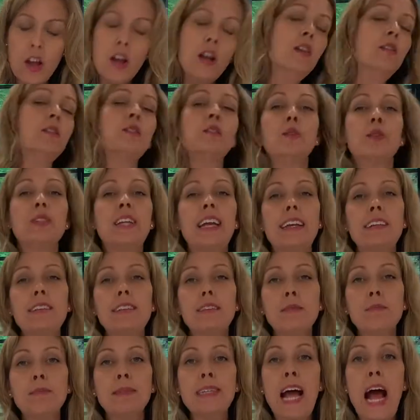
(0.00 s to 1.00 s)
So take
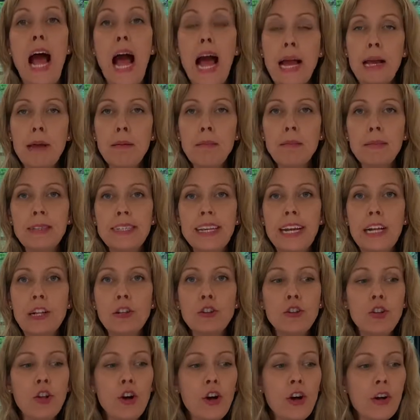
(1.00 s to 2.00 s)
some time, take a
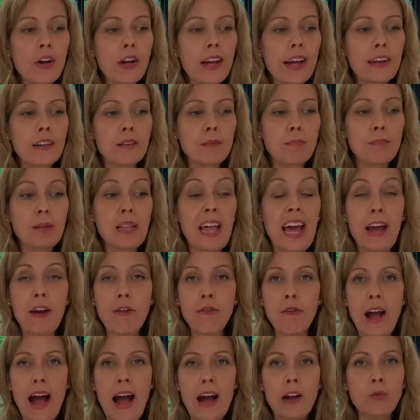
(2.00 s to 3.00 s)
look, play
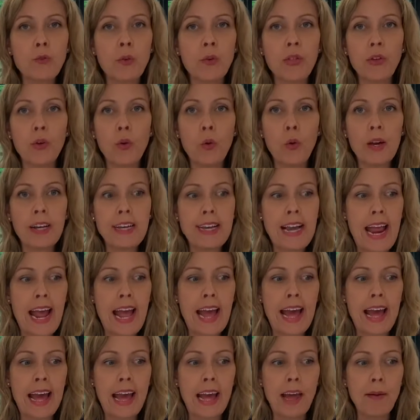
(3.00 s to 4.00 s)
around with your
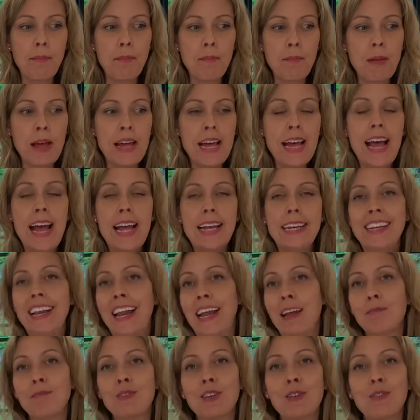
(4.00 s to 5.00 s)
name,
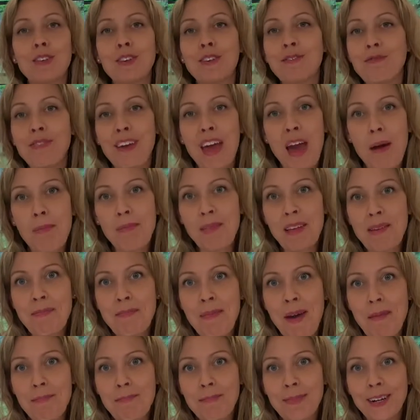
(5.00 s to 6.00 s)
names of your family
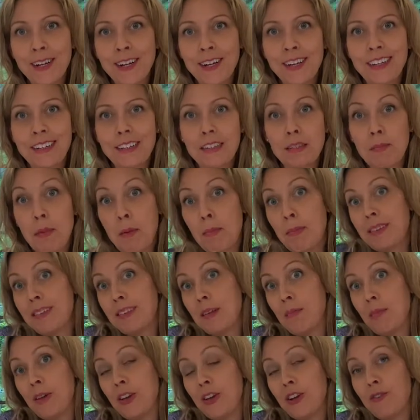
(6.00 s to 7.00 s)
members, maybe
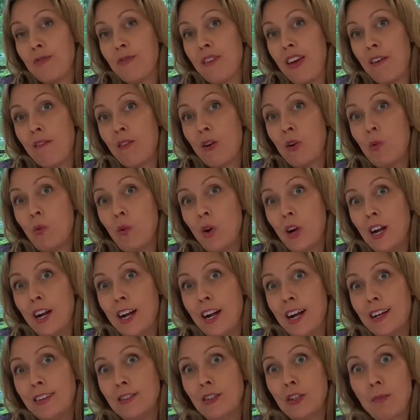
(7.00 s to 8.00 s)
some of your favorite
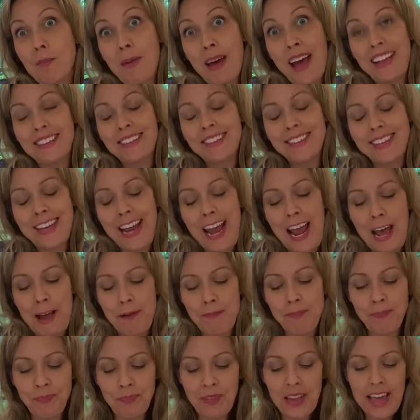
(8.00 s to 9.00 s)
words, your pet's
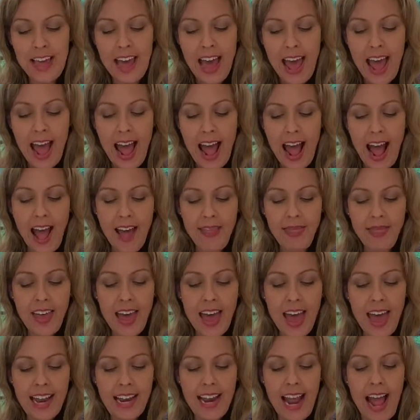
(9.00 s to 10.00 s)
name. And
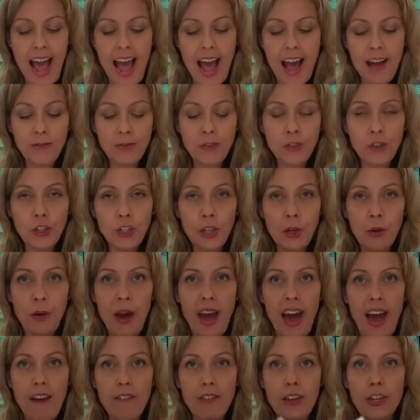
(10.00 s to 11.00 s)
then after you
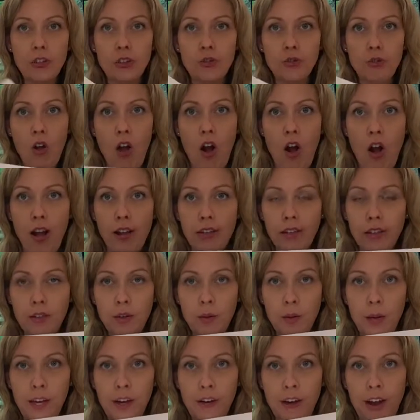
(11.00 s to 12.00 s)
have it drawn, so
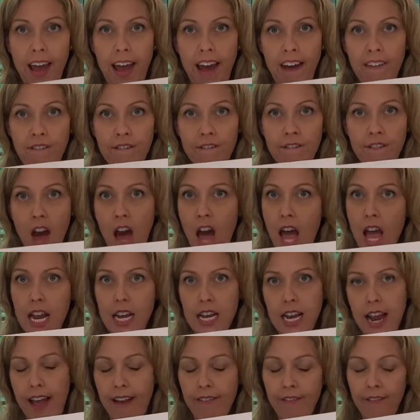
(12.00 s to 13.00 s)
here I have fun,
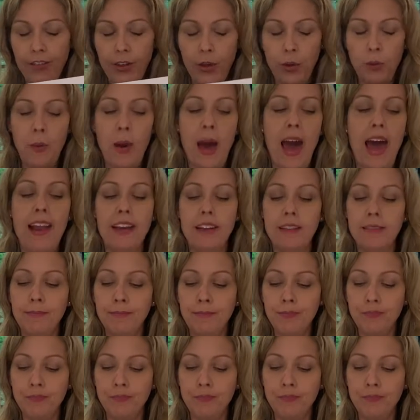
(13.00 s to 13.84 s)
F-U-N,